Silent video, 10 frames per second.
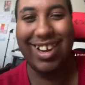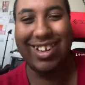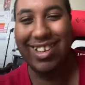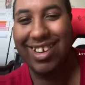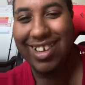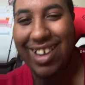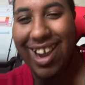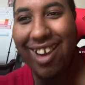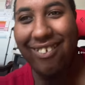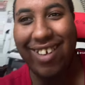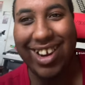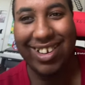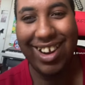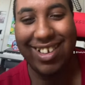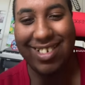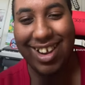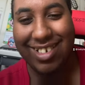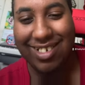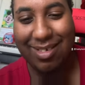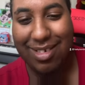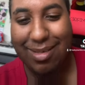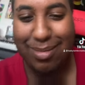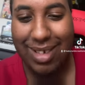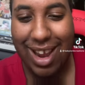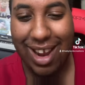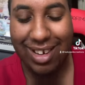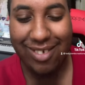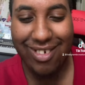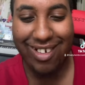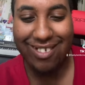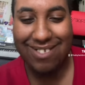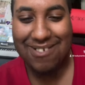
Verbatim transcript: I recognize that anywhere.